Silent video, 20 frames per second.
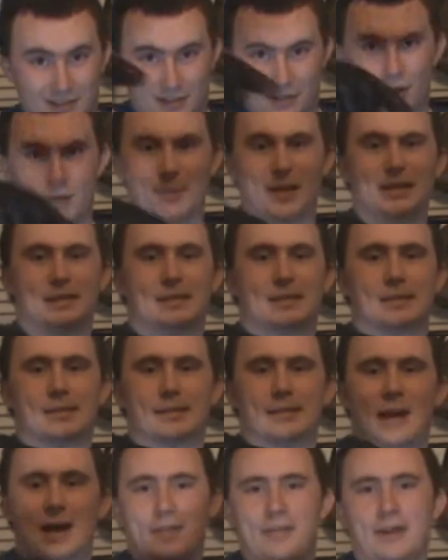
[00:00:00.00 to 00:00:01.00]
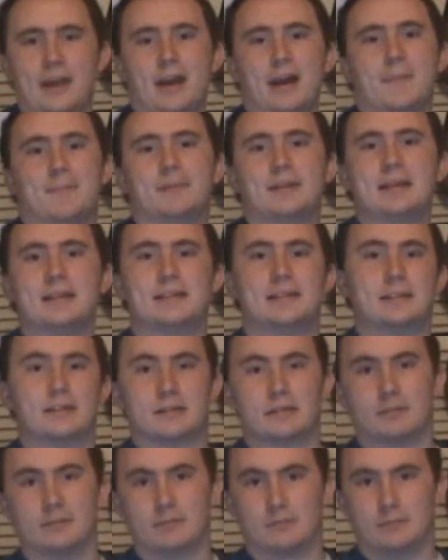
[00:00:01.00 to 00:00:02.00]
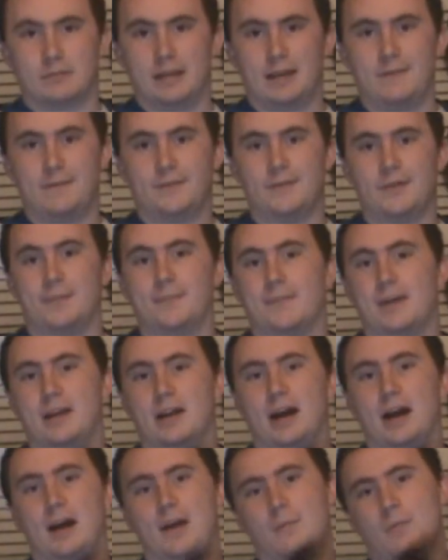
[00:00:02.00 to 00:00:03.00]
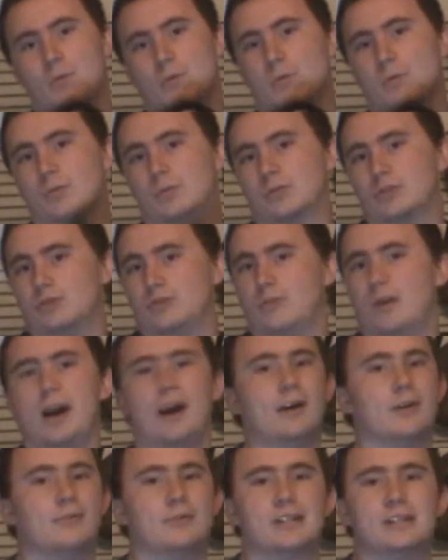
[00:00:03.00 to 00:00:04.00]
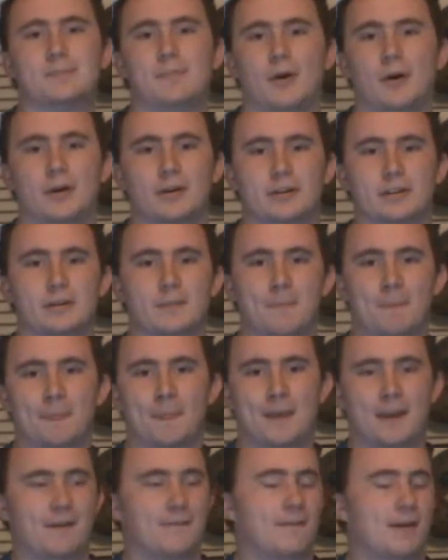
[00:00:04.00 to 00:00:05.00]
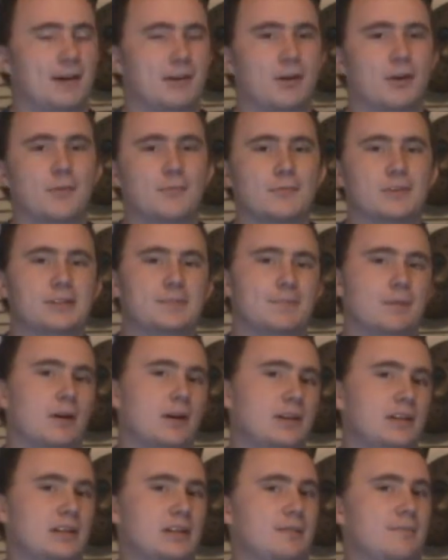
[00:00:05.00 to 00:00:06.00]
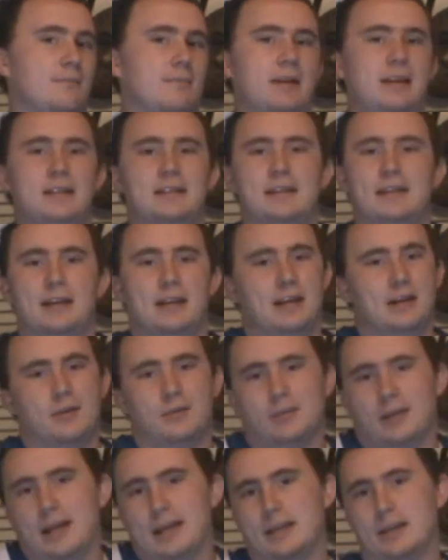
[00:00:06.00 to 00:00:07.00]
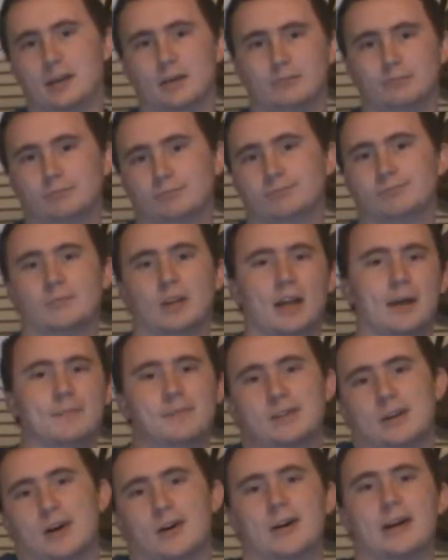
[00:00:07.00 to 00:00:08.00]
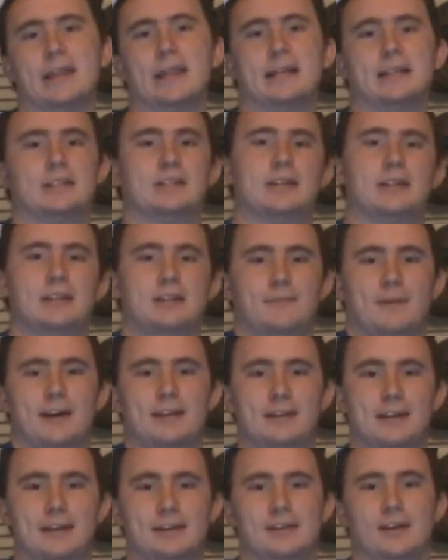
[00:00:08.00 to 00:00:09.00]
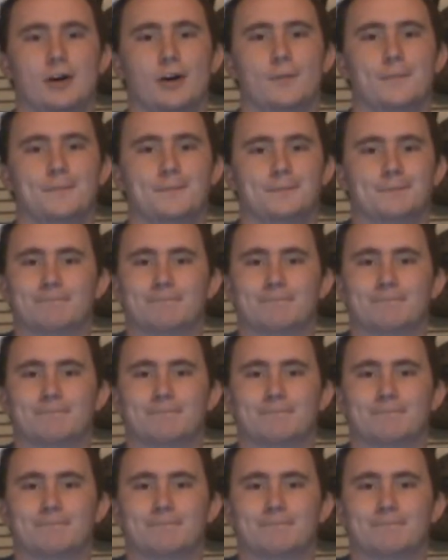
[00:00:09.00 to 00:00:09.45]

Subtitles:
Comments down there, please. Give them and I will try to respond. If I don't respond, it means that I don't like you. I'm sorry, that's just the way things are.